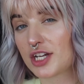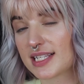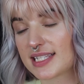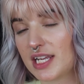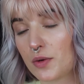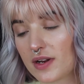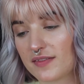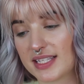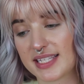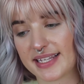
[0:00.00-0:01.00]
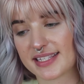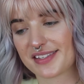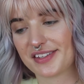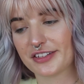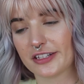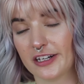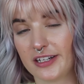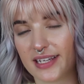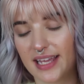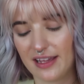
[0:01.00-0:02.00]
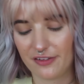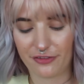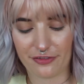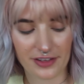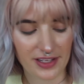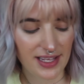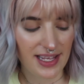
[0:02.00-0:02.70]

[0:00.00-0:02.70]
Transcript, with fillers: try to sneak one of these into the look if